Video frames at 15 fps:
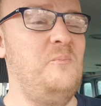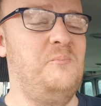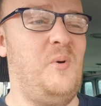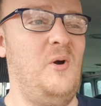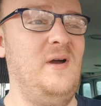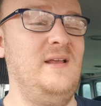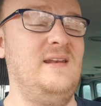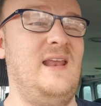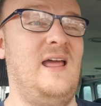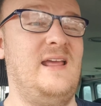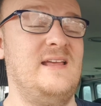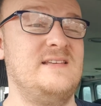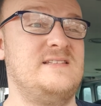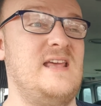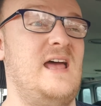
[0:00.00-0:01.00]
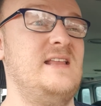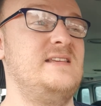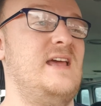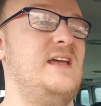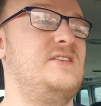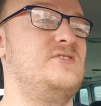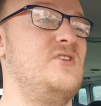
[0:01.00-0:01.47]
But like I said,
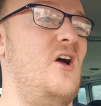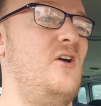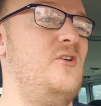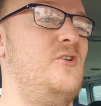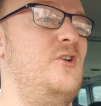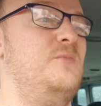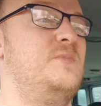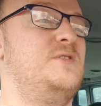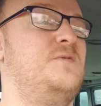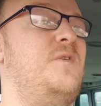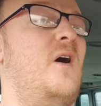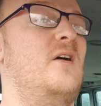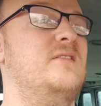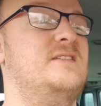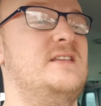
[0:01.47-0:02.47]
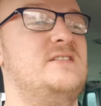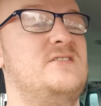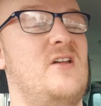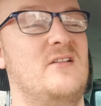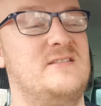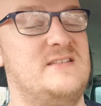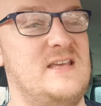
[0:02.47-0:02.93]
it's not Uber's fault, it's
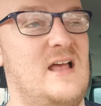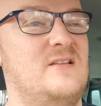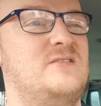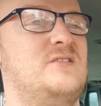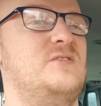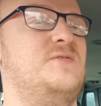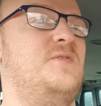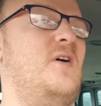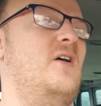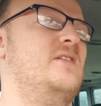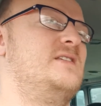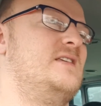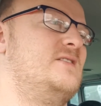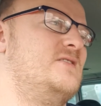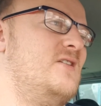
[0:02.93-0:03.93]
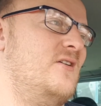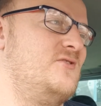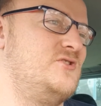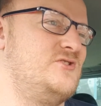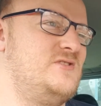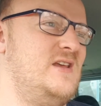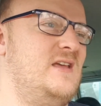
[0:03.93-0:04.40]
not Delta's fault, it's
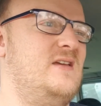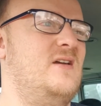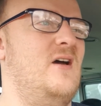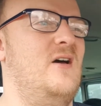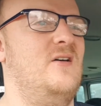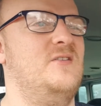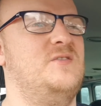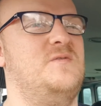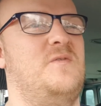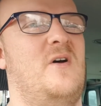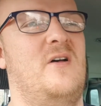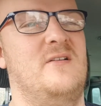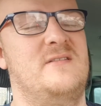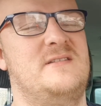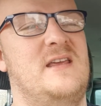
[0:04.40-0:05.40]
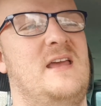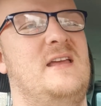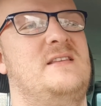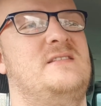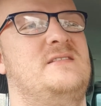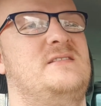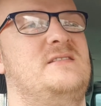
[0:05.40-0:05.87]
not streetcars' fault.
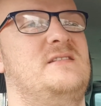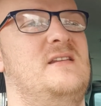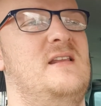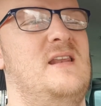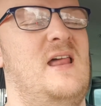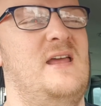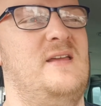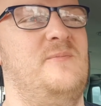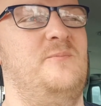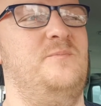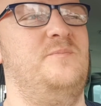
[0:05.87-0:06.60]
It's like,